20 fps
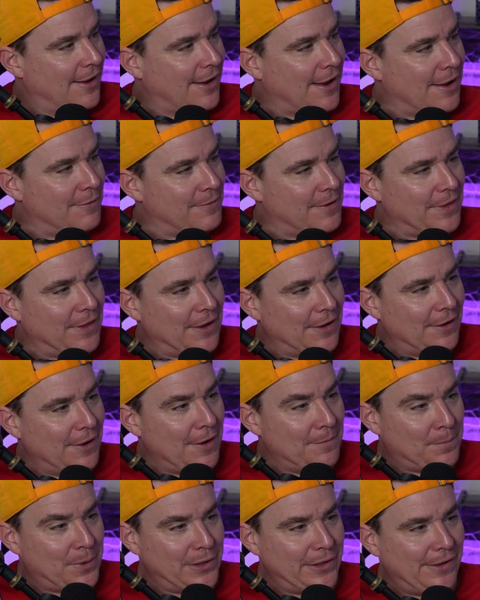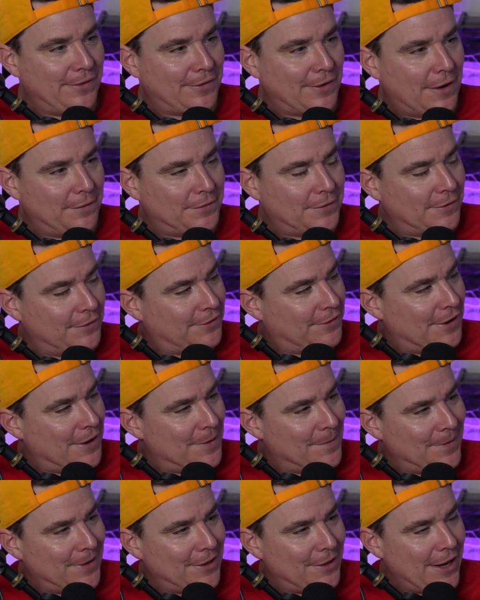and when the police officers
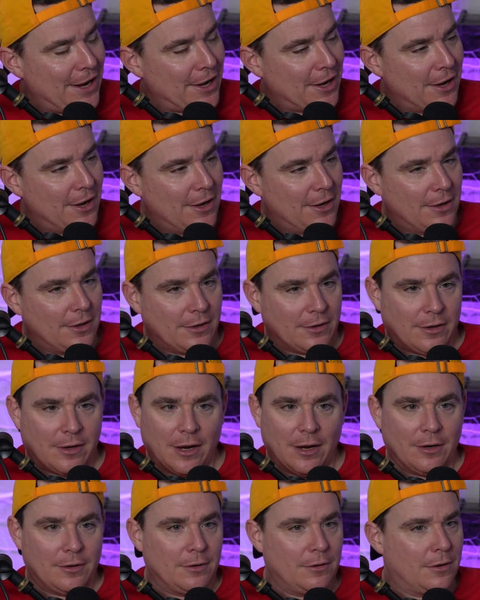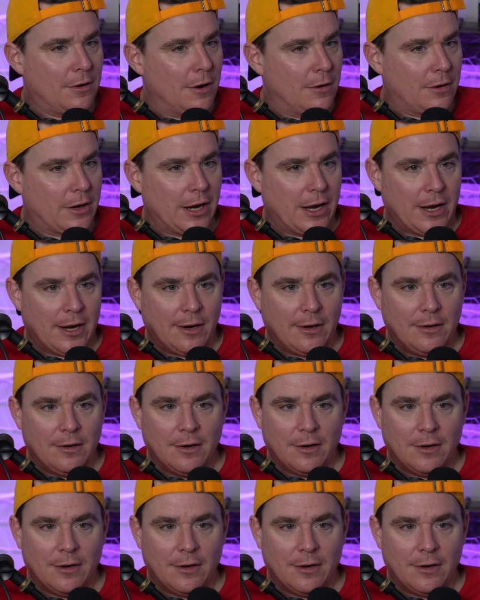there being like, can't do cocaine,